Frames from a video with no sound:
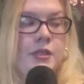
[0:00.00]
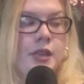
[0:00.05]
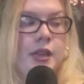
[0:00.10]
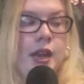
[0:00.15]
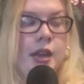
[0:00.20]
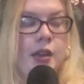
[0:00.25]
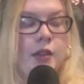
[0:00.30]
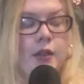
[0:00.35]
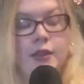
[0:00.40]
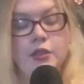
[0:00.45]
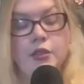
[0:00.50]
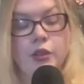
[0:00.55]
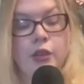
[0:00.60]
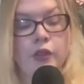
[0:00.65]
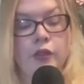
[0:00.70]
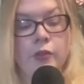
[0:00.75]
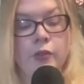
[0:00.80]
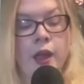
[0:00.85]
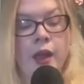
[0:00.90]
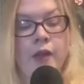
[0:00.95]
I kind of like to look
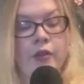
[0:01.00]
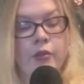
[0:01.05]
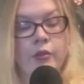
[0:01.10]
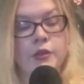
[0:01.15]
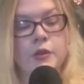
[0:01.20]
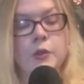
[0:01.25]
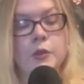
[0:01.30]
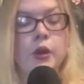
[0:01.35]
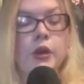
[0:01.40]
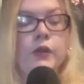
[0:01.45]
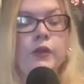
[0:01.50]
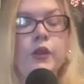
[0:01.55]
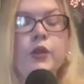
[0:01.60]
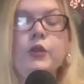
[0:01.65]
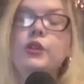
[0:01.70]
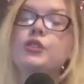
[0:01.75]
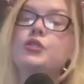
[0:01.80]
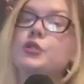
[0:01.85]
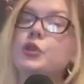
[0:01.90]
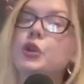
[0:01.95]
at it from everyone's point of view
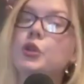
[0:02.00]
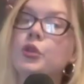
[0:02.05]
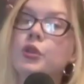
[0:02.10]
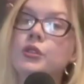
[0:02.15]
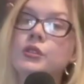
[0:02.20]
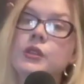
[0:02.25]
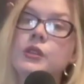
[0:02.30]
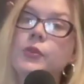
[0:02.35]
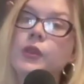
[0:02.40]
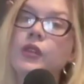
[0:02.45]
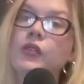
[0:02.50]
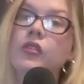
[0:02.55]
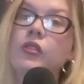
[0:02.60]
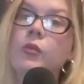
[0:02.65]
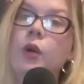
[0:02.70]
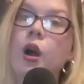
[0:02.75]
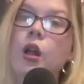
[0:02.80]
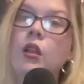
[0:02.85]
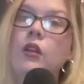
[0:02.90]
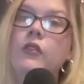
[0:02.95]
because you can learn something
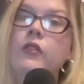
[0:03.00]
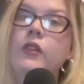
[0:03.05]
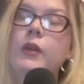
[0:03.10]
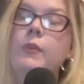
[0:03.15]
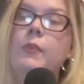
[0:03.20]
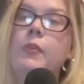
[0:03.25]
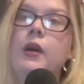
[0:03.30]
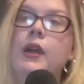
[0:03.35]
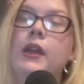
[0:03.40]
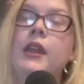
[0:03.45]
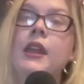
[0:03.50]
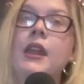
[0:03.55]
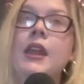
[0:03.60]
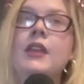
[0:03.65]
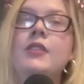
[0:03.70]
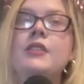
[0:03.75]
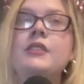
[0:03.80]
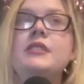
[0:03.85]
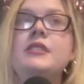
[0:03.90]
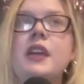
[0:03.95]
from all of it. But
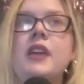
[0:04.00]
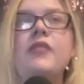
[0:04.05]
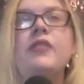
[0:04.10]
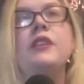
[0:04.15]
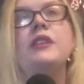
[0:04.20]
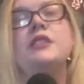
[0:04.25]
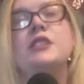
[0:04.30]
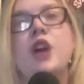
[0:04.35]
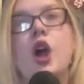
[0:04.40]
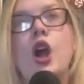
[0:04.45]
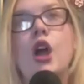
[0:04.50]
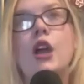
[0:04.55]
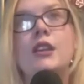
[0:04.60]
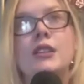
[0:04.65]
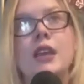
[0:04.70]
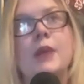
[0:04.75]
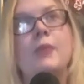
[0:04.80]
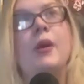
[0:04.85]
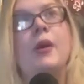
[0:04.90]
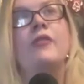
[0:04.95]
this definitely is the
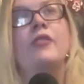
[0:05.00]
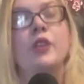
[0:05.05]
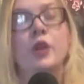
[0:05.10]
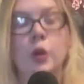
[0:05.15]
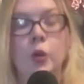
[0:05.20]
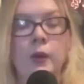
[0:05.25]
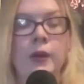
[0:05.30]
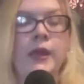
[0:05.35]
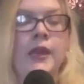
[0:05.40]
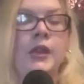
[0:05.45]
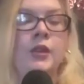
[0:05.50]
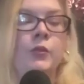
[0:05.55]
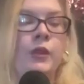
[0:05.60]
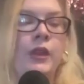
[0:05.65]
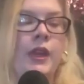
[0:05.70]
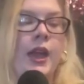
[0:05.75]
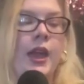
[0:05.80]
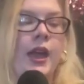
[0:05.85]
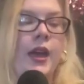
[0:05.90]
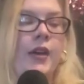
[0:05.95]
archetype of the queen. We
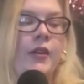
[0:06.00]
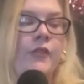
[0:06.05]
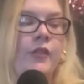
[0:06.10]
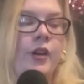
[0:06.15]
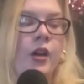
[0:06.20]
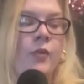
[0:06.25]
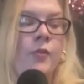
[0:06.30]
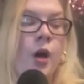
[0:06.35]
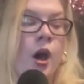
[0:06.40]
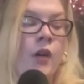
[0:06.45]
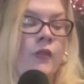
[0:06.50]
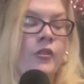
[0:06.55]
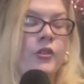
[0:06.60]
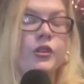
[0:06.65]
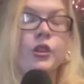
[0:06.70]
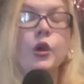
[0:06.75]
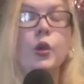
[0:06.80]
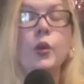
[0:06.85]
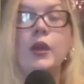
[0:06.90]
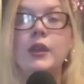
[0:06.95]
have offered
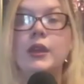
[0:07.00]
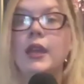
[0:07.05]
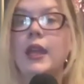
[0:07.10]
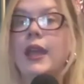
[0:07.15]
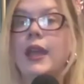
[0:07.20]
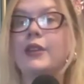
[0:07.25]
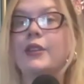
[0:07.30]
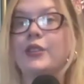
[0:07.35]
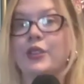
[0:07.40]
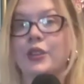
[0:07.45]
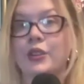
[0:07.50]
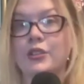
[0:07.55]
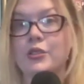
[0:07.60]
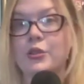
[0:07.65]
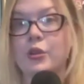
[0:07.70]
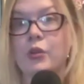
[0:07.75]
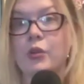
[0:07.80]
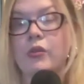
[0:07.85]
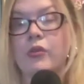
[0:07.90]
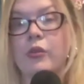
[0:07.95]
the queen candle in our
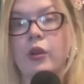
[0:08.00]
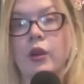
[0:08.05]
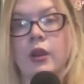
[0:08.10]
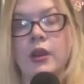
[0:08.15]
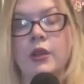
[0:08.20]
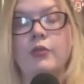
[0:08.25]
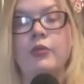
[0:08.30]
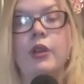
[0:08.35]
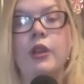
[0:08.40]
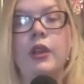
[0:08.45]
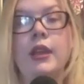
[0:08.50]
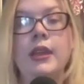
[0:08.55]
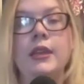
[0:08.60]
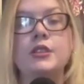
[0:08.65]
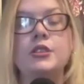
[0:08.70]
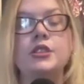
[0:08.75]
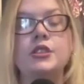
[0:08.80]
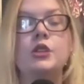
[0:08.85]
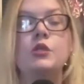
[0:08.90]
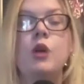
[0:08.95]
store before, and it really
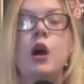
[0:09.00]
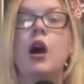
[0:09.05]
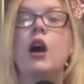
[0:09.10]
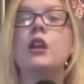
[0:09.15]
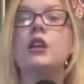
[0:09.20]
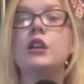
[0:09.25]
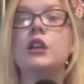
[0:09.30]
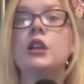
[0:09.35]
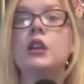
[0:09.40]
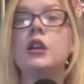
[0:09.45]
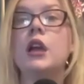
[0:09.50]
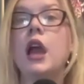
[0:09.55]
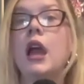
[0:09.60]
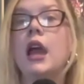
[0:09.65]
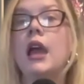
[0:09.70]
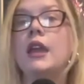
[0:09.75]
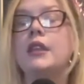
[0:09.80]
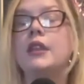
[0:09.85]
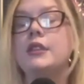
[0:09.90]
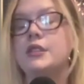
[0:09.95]
is to honor
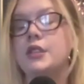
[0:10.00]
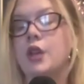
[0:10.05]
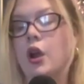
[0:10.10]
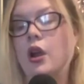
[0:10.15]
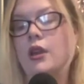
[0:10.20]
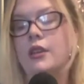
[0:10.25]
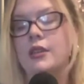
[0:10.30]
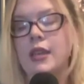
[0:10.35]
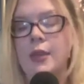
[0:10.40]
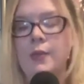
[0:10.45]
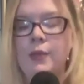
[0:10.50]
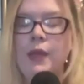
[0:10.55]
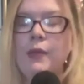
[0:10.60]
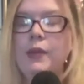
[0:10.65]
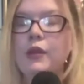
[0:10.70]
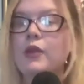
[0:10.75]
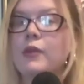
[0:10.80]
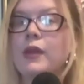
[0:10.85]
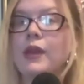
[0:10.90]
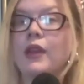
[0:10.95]
this archetype. Maybe
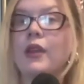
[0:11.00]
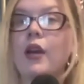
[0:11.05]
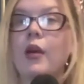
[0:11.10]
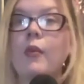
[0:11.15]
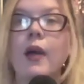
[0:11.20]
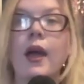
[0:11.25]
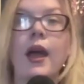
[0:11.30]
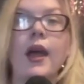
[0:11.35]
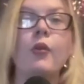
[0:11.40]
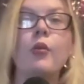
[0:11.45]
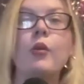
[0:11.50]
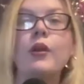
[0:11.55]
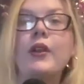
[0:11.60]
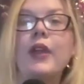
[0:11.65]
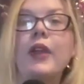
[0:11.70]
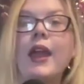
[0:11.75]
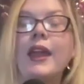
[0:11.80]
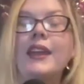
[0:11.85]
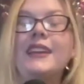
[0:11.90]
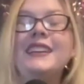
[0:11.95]
it'll make a comeback one
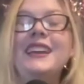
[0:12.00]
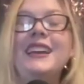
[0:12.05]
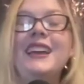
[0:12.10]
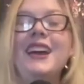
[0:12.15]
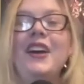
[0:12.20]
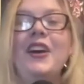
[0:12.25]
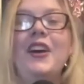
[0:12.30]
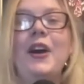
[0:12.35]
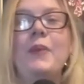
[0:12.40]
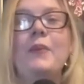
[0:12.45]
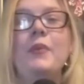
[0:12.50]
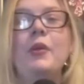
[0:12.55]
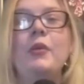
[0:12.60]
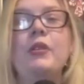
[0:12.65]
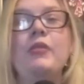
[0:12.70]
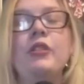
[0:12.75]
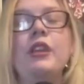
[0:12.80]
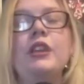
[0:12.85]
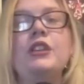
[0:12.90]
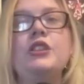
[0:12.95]
day. But
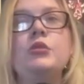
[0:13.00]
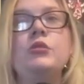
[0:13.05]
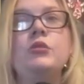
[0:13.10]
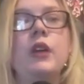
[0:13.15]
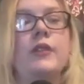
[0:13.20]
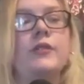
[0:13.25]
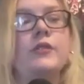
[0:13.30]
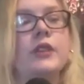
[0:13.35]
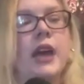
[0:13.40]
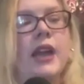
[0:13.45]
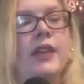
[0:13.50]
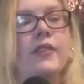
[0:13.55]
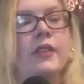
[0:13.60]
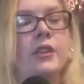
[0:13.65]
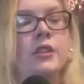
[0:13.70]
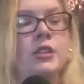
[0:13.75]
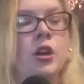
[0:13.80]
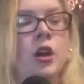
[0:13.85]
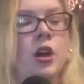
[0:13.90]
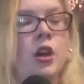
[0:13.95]
we really do love diving
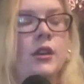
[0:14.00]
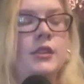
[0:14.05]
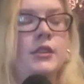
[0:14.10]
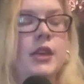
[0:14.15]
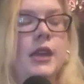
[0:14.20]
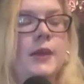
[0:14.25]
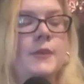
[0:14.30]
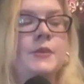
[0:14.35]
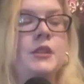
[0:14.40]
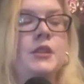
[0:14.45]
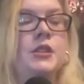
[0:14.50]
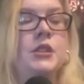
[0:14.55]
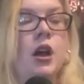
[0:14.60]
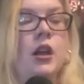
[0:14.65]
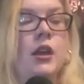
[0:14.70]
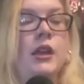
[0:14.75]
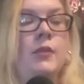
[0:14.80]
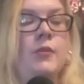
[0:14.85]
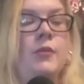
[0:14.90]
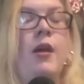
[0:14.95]
into archetypes and
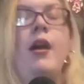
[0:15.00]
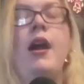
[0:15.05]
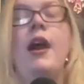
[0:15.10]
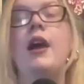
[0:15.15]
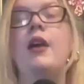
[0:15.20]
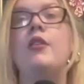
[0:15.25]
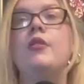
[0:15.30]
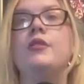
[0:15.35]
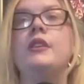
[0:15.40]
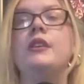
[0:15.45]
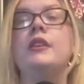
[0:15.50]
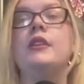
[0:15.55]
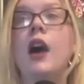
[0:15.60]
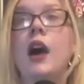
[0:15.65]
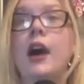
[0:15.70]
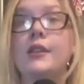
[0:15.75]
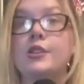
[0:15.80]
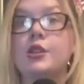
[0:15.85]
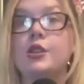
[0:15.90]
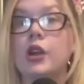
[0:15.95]
talking about how the
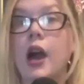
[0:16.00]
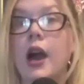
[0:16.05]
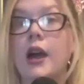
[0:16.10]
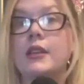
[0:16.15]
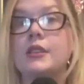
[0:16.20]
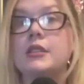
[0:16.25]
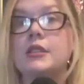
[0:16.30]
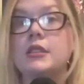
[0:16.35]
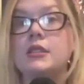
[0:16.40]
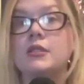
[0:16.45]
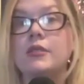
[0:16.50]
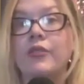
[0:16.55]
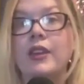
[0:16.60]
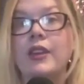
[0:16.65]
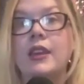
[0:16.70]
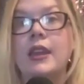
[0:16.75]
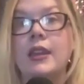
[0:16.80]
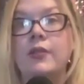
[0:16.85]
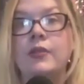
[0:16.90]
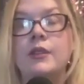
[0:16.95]
gods or goddesses
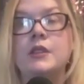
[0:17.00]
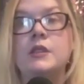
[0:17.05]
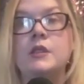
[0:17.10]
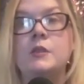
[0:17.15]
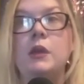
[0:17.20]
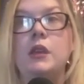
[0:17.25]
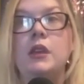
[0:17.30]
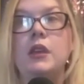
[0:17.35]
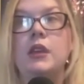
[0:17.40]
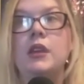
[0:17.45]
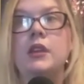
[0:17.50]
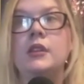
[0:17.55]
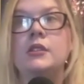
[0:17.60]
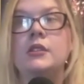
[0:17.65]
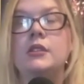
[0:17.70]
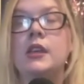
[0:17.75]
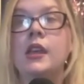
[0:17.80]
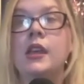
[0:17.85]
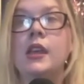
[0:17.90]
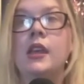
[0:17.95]
fit in this
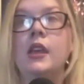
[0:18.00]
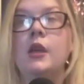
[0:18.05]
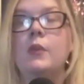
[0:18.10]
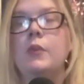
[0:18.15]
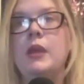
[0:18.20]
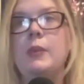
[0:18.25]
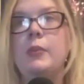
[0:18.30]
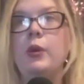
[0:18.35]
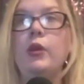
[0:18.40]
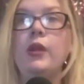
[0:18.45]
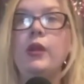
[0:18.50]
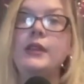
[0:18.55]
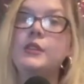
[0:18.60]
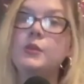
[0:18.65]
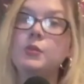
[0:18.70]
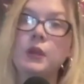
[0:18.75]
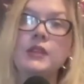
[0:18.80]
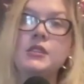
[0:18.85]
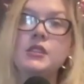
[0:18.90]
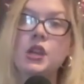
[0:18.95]
because people like
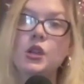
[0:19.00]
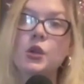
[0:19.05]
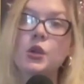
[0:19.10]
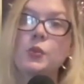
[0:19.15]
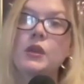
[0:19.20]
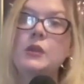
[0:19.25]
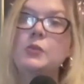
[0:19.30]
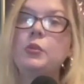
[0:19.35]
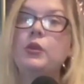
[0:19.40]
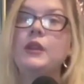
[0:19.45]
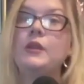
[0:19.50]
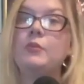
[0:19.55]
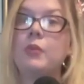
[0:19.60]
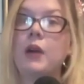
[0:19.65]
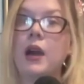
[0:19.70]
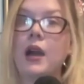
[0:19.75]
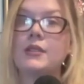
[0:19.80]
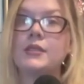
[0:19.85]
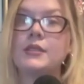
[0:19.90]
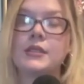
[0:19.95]
to place other people in
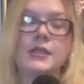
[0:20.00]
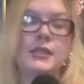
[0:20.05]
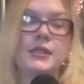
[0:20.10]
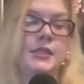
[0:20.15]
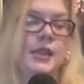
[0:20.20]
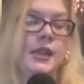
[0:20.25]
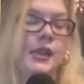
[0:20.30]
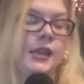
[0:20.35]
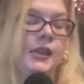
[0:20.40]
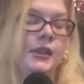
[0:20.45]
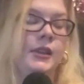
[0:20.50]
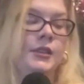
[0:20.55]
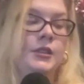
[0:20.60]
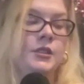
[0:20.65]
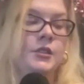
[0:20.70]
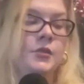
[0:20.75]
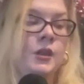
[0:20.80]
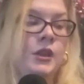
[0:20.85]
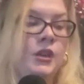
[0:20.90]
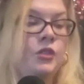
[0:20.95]
boxes, and it
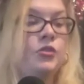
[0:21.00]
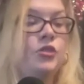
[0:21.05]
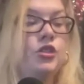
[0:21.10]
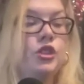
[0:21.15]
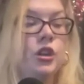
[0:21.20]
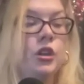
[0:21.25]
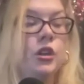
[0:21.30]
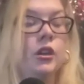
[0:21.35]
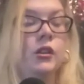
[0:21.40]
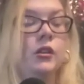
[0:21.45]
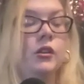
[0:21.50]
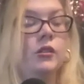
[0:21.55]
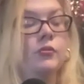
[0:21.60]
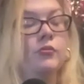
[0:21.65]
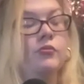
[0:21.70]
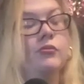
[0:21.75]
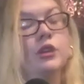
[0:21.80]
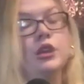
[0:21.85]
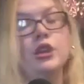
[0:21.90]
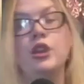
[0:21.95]
doesn't mean you should,
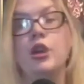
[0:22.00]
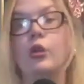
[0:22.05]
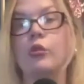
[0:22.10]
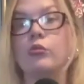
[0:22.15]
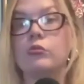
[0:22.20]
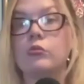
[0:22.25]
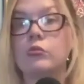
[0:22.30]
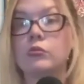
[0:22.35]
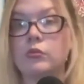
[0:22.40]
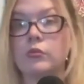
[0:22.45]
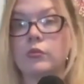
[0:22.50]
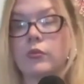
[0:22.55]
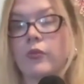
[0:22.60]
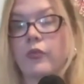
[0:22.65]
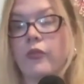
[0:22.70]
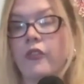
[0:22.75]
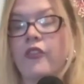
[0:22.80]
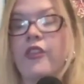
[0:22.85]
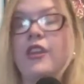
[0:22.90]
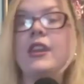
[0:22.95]

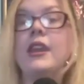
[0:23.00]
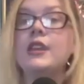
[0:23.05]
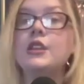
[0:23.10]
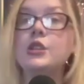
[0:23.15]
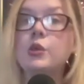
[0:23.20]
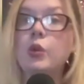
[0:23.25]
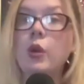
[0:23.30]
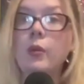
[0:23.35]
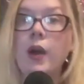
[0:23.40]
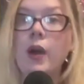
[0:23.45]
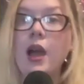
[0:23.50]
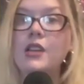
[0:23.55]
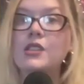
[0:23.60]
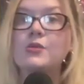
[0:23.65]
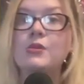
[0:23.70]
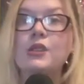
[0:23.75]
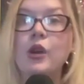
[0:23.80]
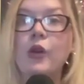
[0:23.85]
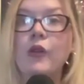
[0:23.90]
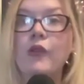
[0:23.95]
fit into a box.
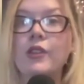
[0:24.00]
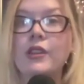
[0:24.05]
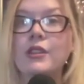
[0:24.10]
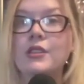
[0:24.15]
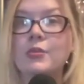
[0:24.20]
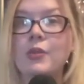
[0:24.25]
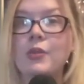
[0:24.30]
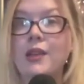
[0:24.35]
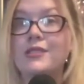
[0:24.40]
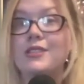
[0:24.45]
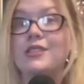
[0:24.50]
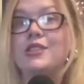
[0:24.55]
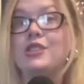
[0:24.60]
We don't fit into boxes.